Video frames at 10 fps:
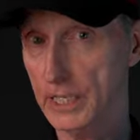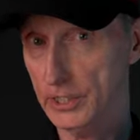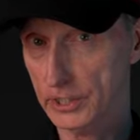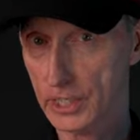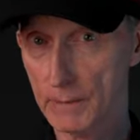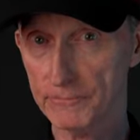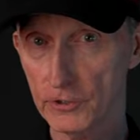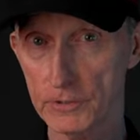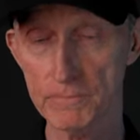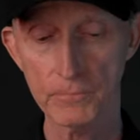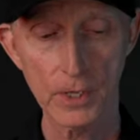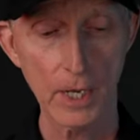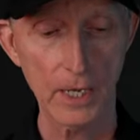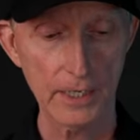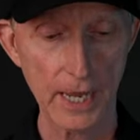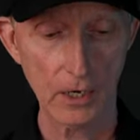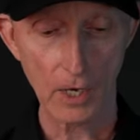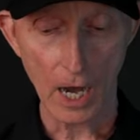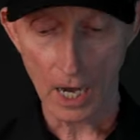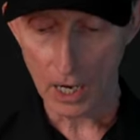into comfort.
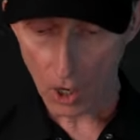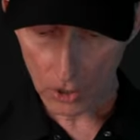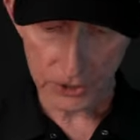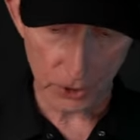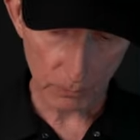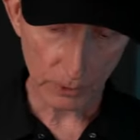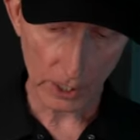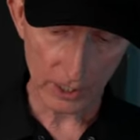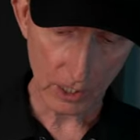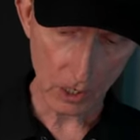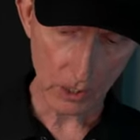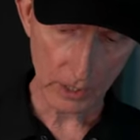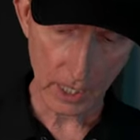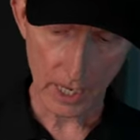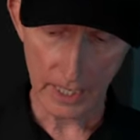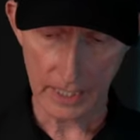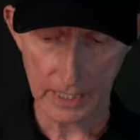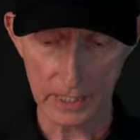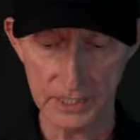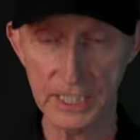Now, I also brought along a
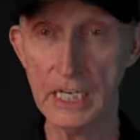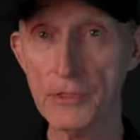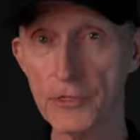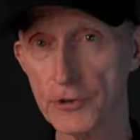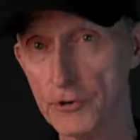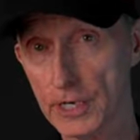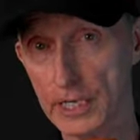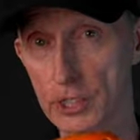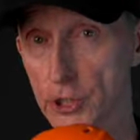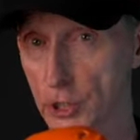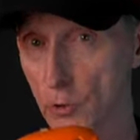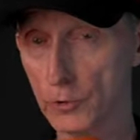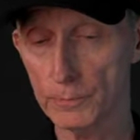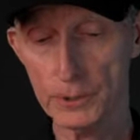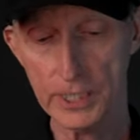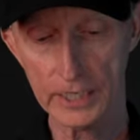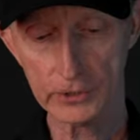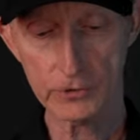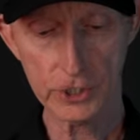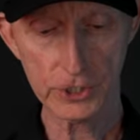D30 shoulder
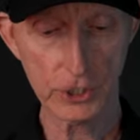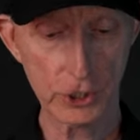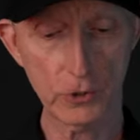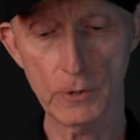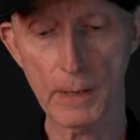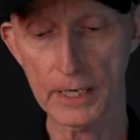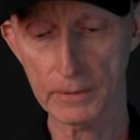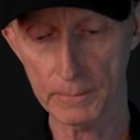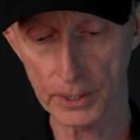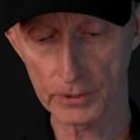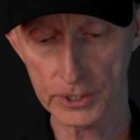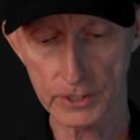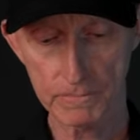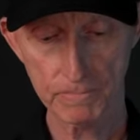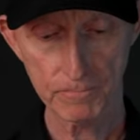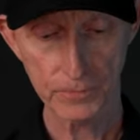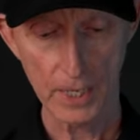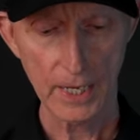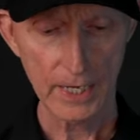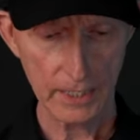protector just to show you by comparison.
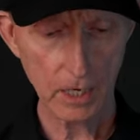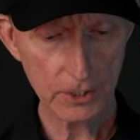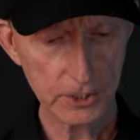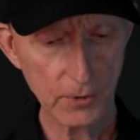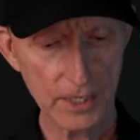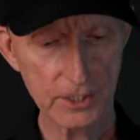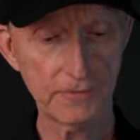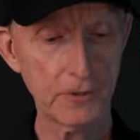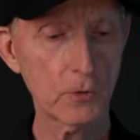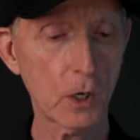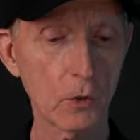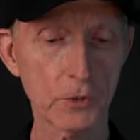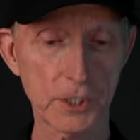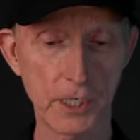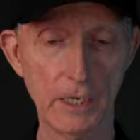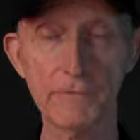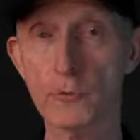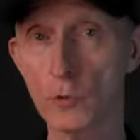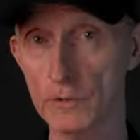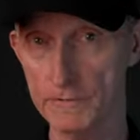It also has a few holes in it
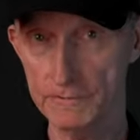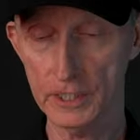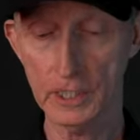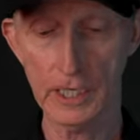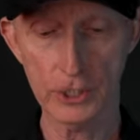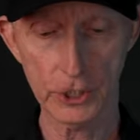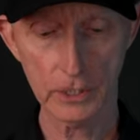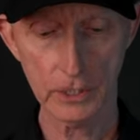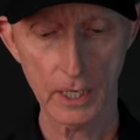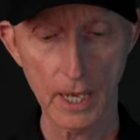for ventilation,